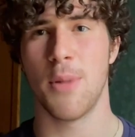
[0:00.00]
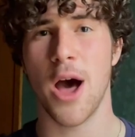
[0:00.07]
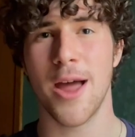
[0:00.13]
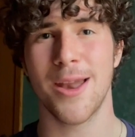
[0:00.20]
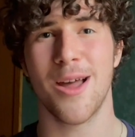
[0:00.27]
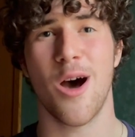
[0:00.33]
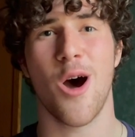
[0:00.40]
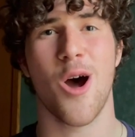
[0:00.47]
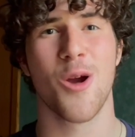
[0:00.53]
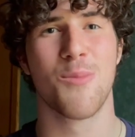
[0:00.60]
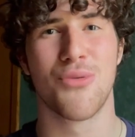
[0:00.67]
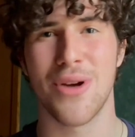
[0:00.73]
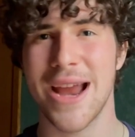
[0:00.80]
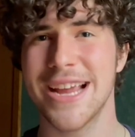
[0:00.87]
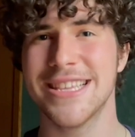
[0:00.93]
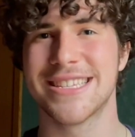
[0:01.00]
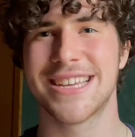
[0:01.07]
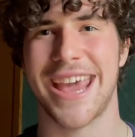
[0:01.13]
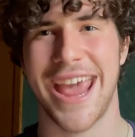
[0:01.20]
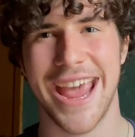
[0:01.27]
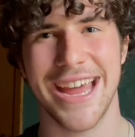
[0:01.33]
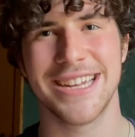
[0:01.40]
But our brains
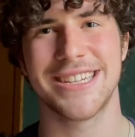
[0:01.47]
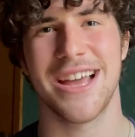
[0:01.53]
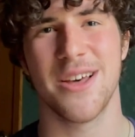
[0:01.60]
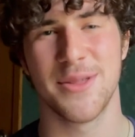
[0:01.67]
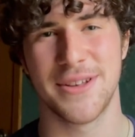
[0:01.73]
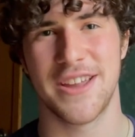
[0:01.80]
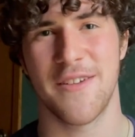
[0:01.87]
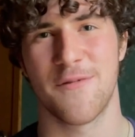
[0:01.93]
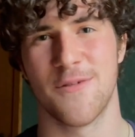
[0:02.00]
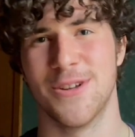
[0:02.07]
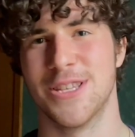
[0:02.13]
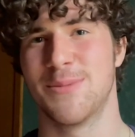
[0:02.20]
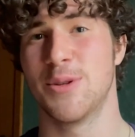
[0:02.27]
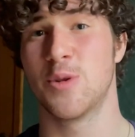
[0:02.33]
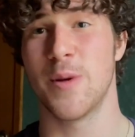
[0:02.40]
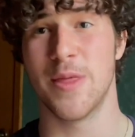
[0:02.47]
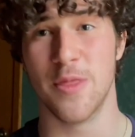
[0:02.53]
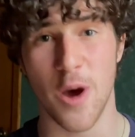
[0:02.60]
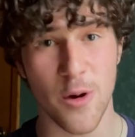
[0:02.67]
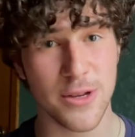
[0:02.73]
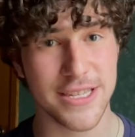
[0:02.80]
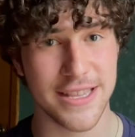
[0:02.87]
can't tell the difference between
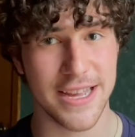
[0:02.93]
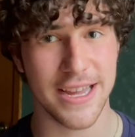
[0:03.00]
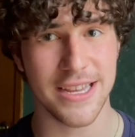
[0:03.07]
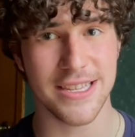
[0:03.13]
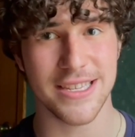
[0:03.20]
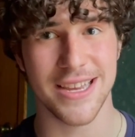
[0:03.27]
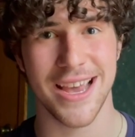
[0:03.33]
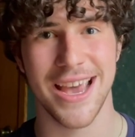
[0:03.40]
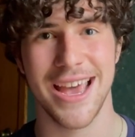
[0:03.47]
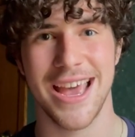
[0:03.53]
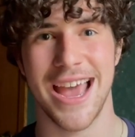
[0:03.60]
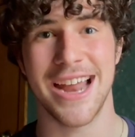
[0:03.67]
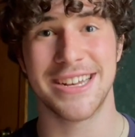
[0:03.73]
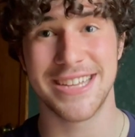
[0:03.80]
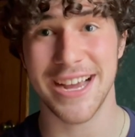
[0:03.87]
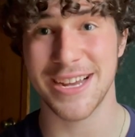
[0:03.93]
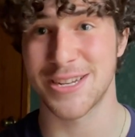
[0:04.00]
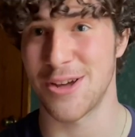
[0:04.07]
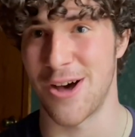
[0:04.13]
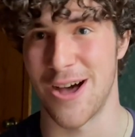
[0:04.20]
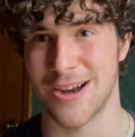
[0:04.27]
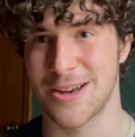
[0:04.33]
those things and
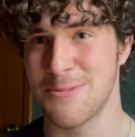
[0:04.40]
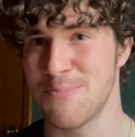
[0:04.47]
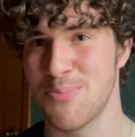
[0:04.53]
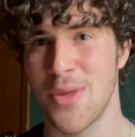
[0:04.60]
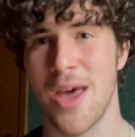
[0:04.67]
TikTok.